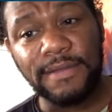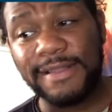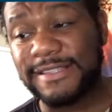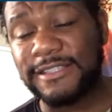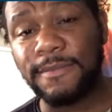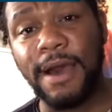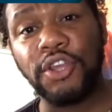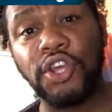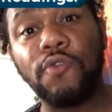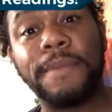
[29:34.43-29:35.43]
This is
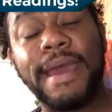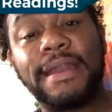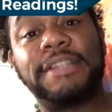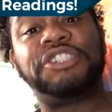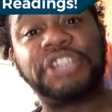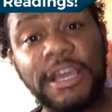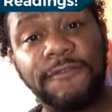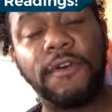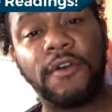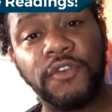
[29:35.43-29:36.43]
about you being the chief
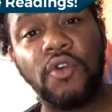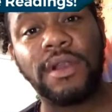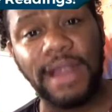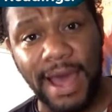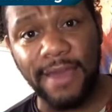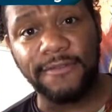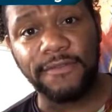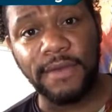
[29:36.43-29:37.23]
of your life.